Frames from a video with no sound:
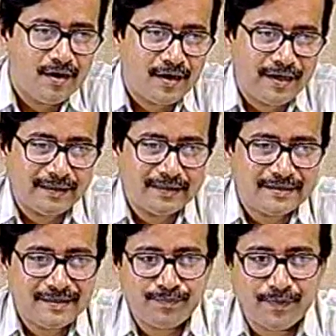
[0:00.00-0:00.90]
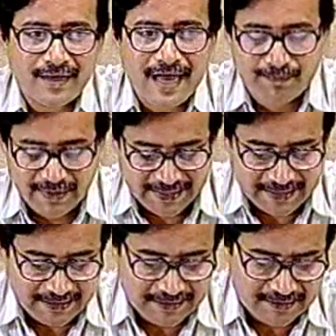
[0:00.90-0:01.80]
rather simple
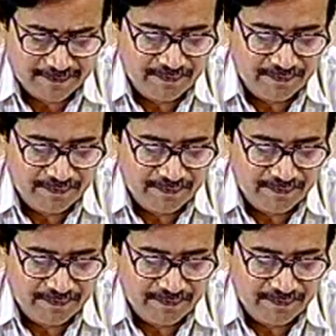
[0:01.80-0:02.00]
applications.